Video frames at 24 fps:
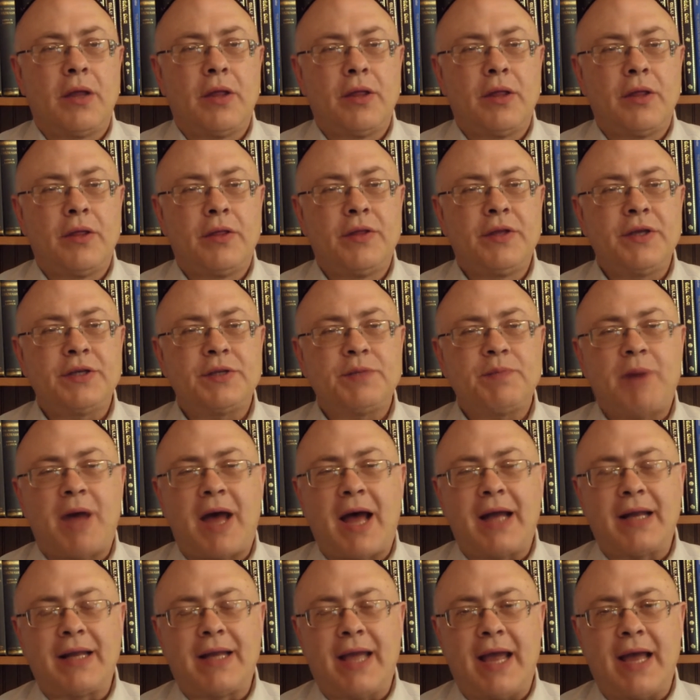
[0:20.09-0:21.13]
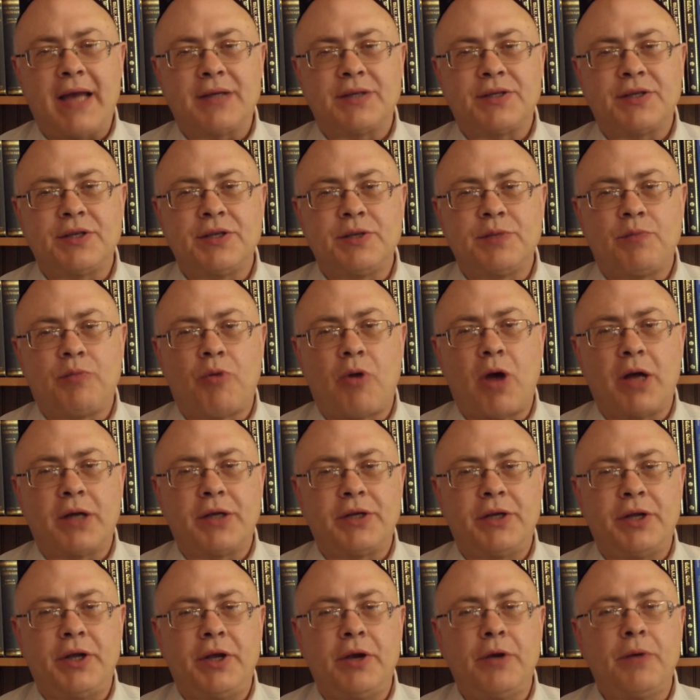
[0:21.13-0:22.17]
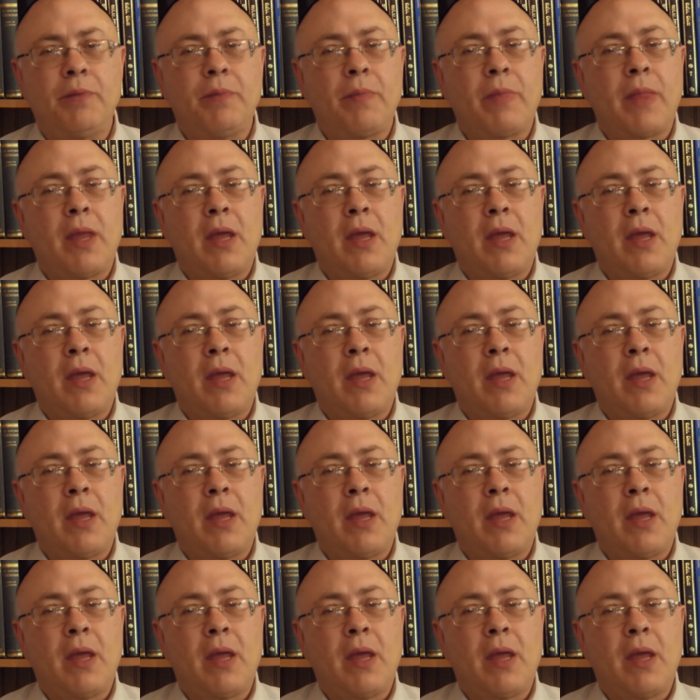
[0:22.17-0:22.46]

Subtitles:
This podcast is brought to you